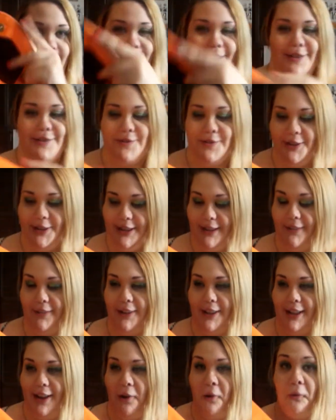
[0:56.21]
I was really,
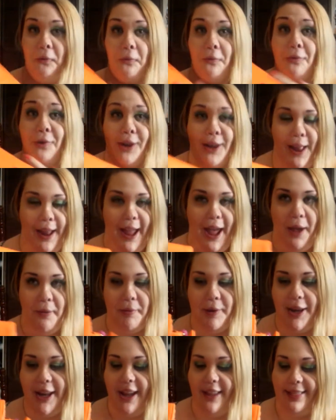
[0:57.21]
really, really
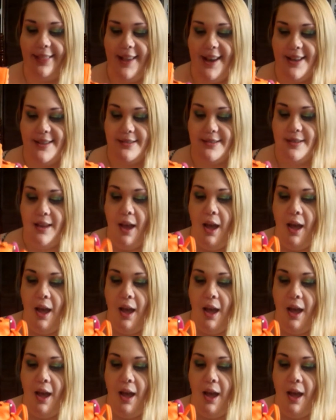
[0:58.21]
happy to get this.